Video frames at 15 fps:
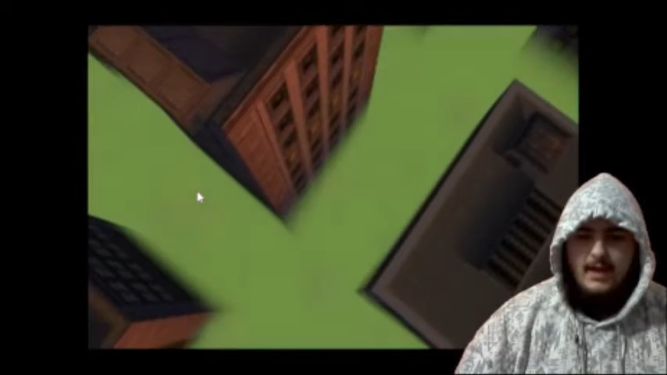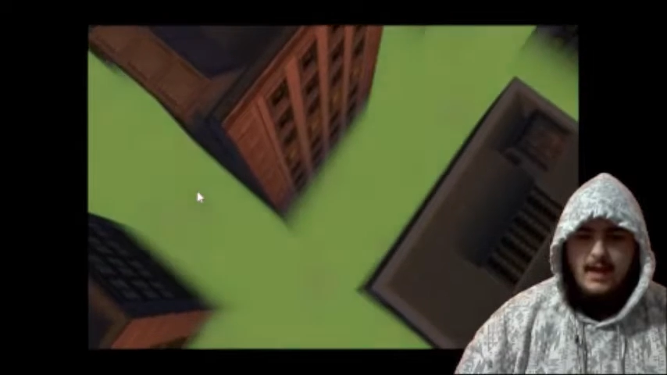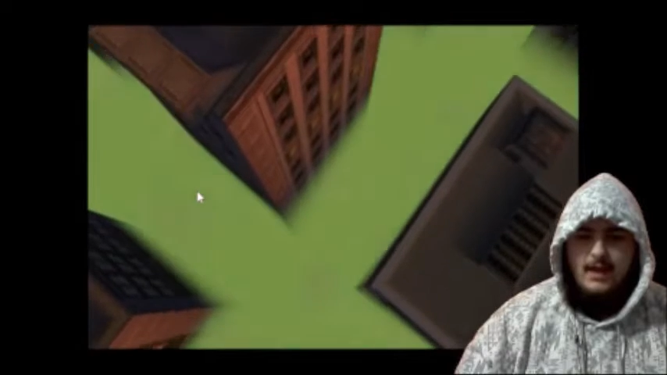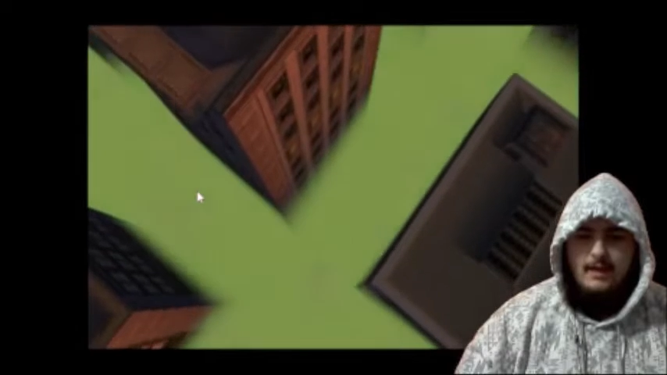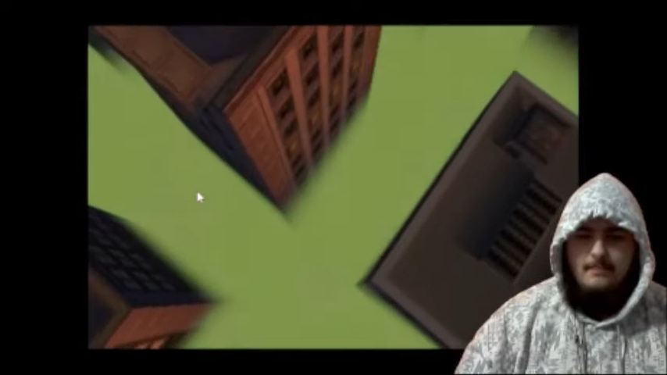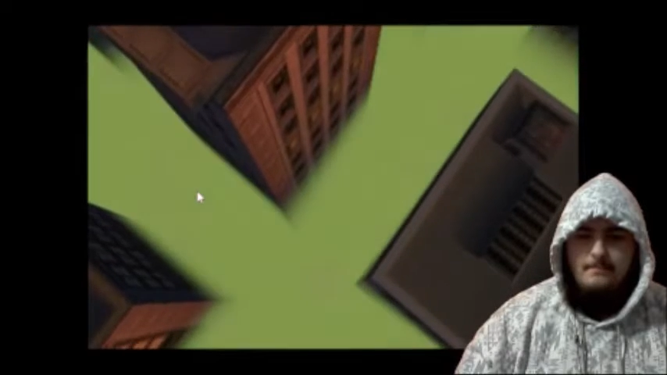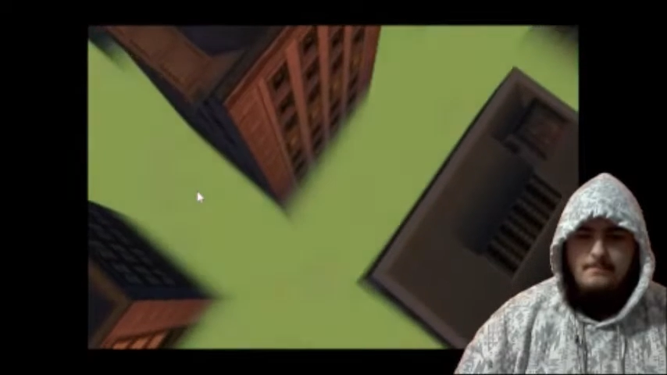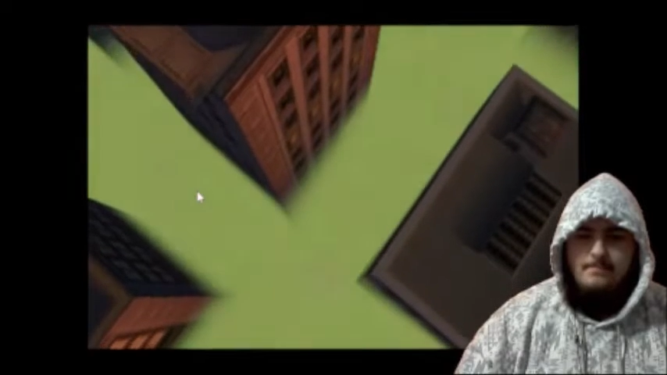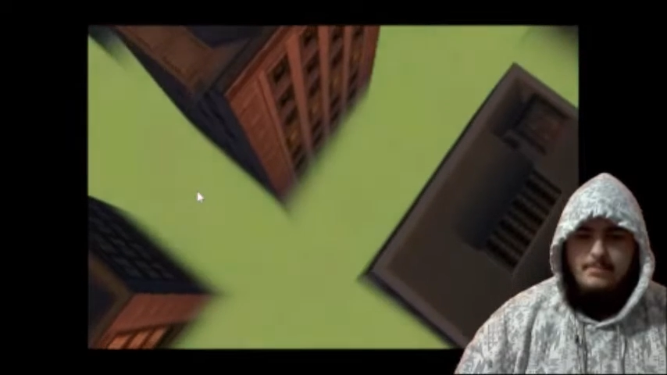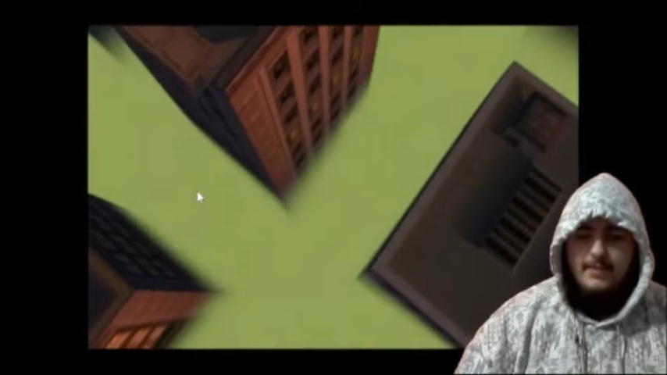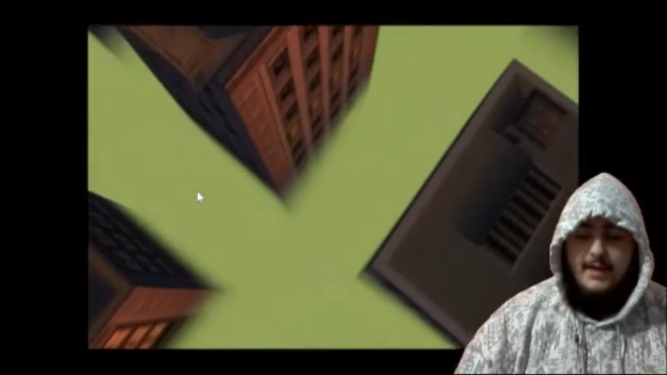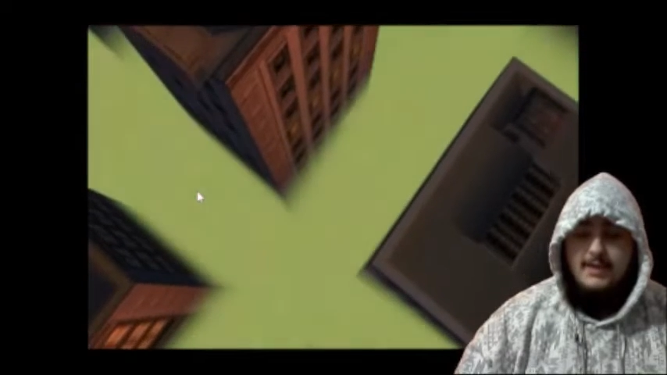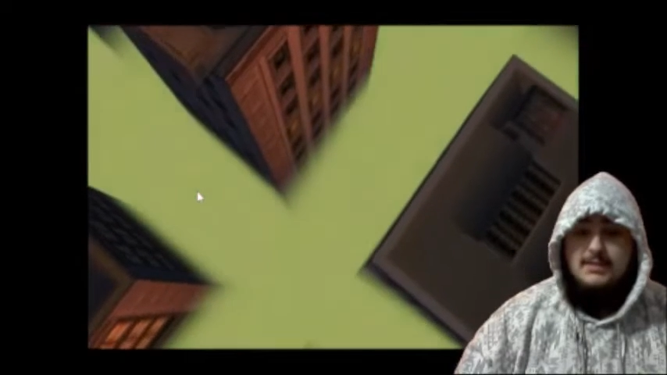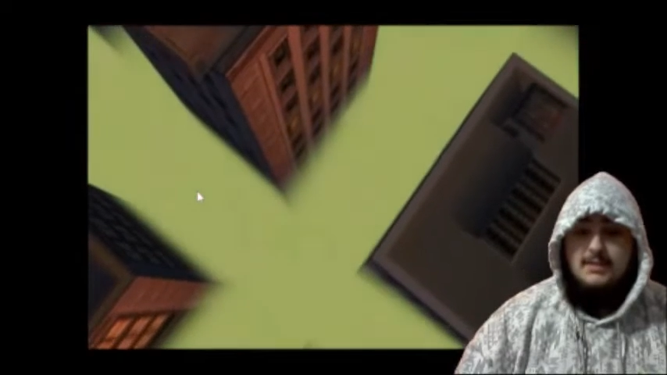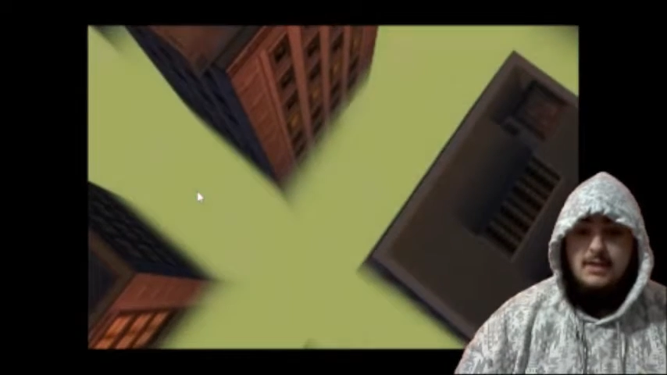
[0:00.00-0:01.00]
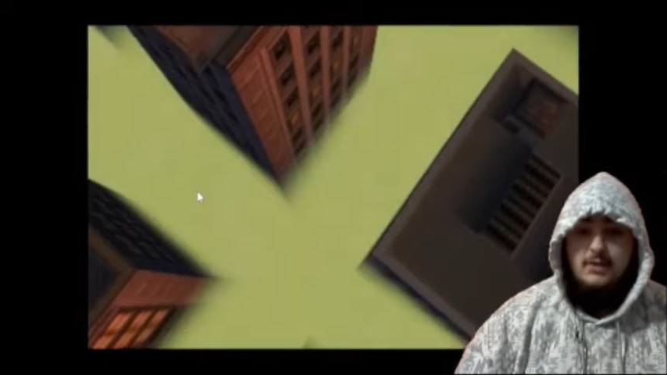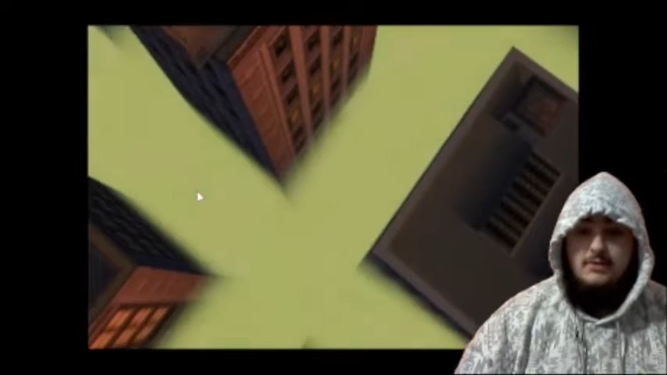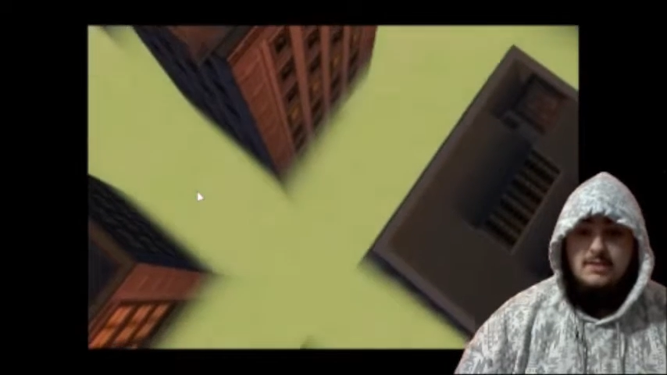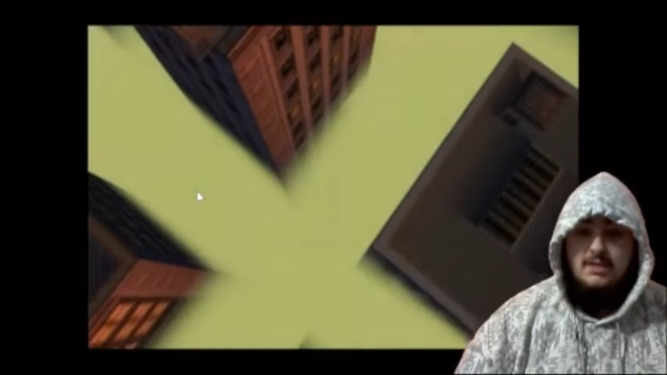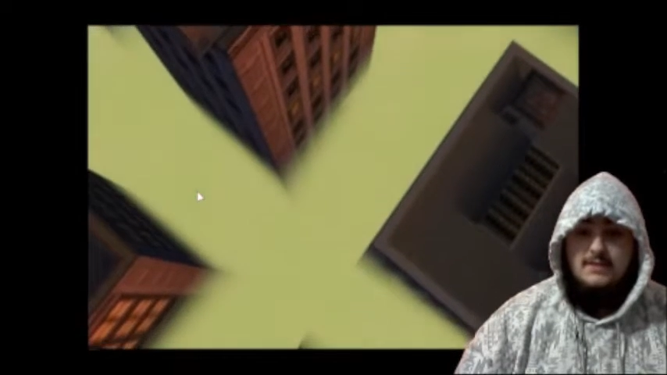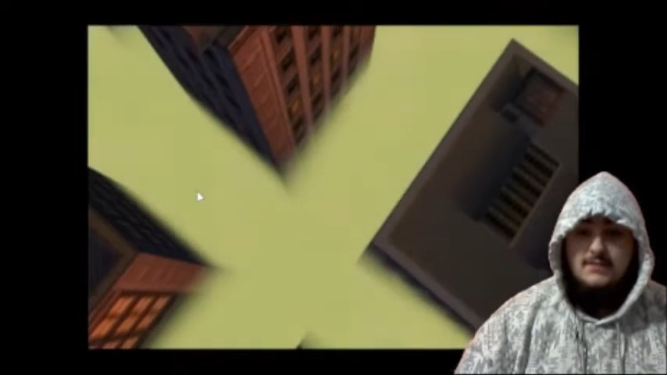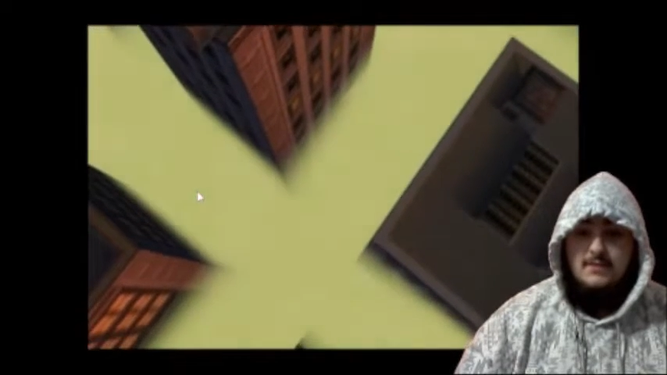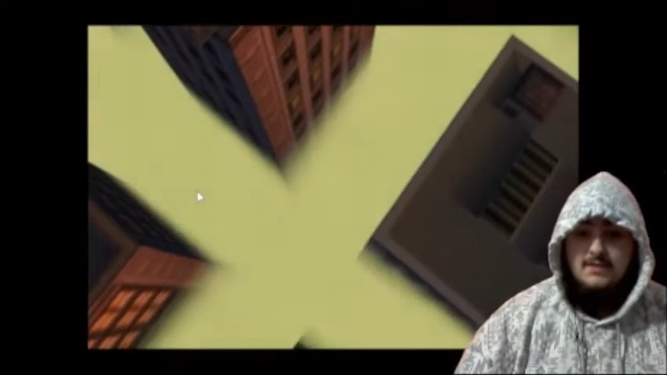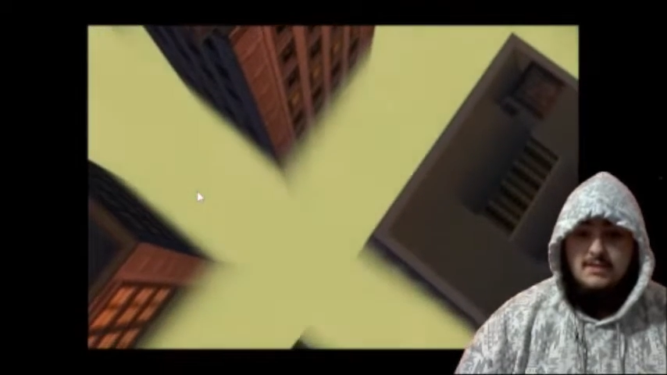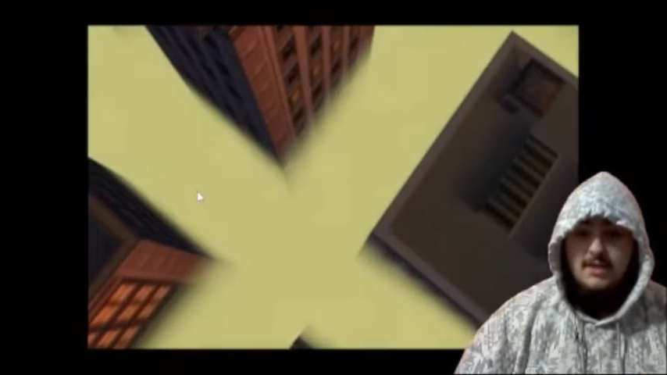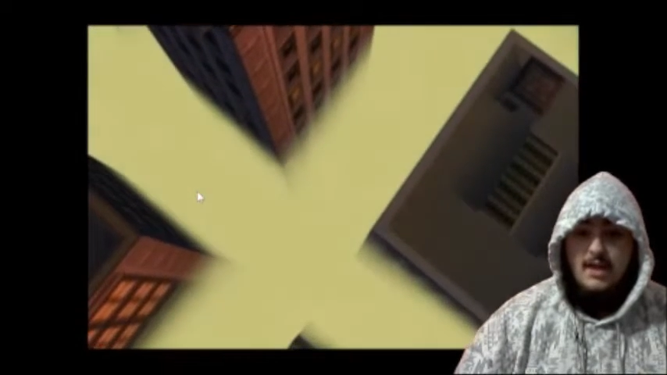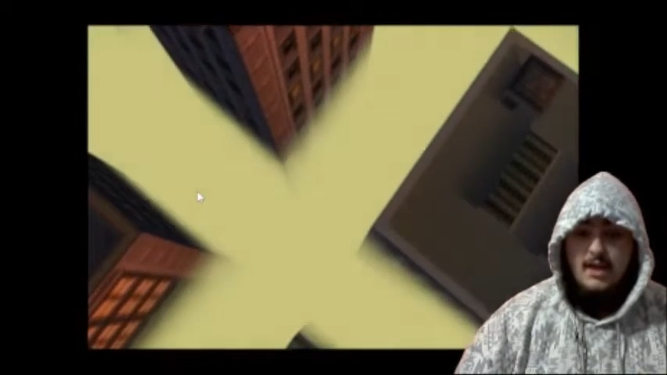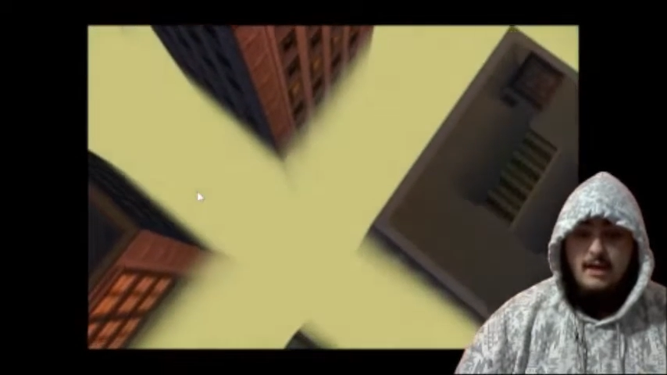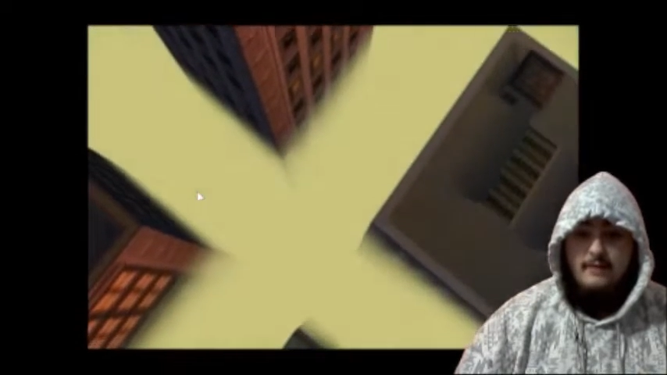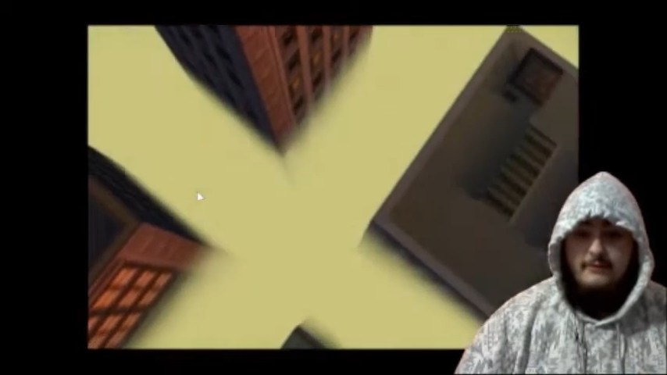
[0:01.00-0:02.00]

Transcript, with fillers: um, excuses for stuff